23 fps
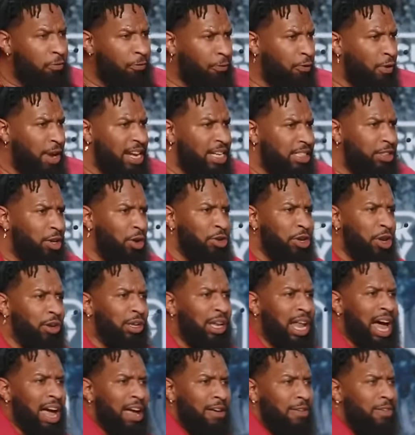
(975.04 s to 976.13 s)
friends on your
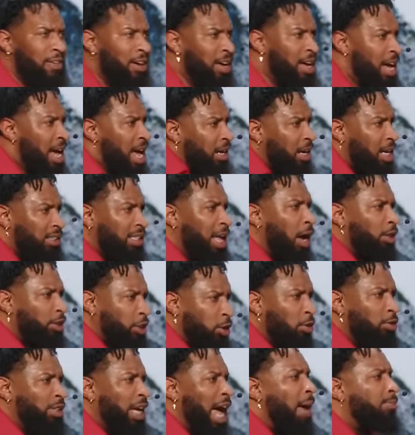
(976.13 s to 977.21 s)
life. Because there are
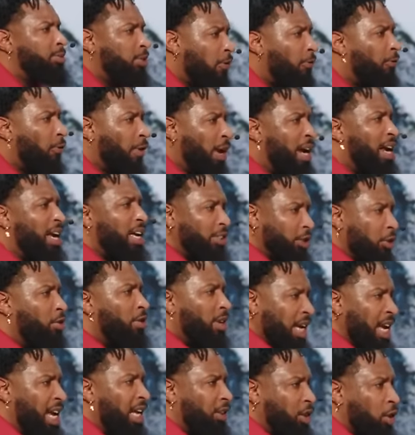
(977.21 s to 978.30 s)
two types of friends. You
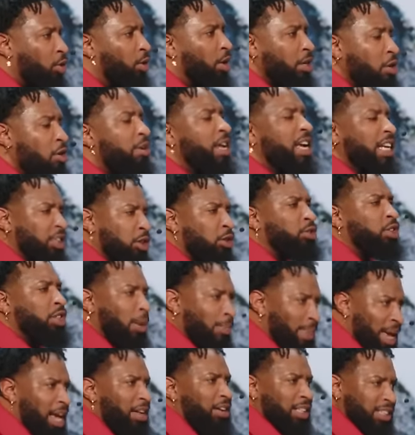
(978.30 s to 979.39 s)
need you, you need you some
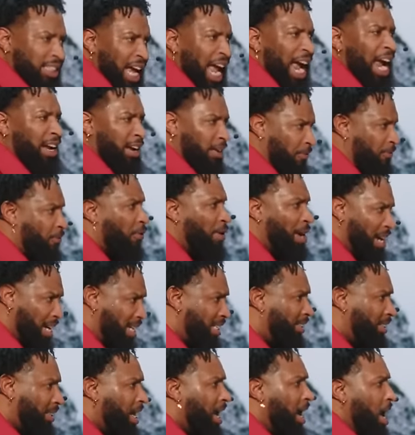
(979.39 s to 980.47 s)
entertaining
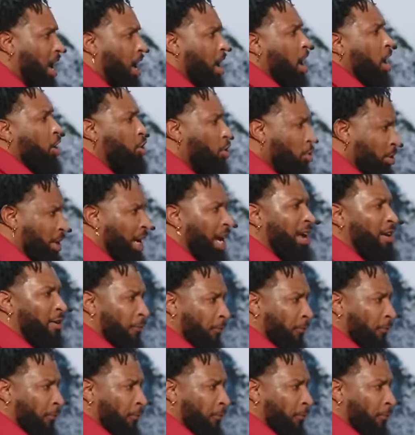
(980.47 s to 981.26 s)
friends. You need a